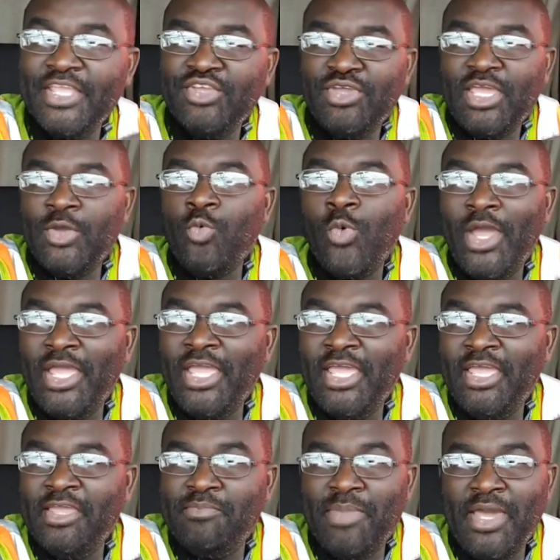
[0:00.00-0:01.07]
You get
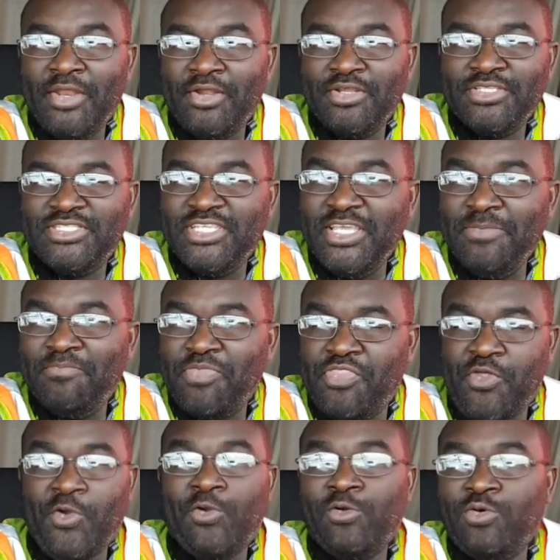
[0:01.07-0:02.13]
way better, deep,
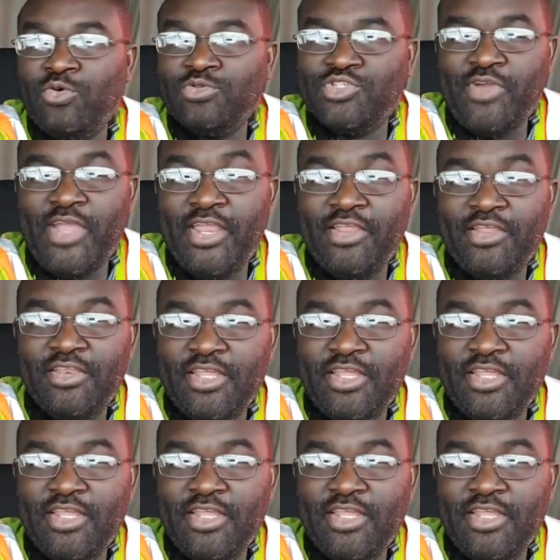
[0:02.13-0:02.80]
thorough training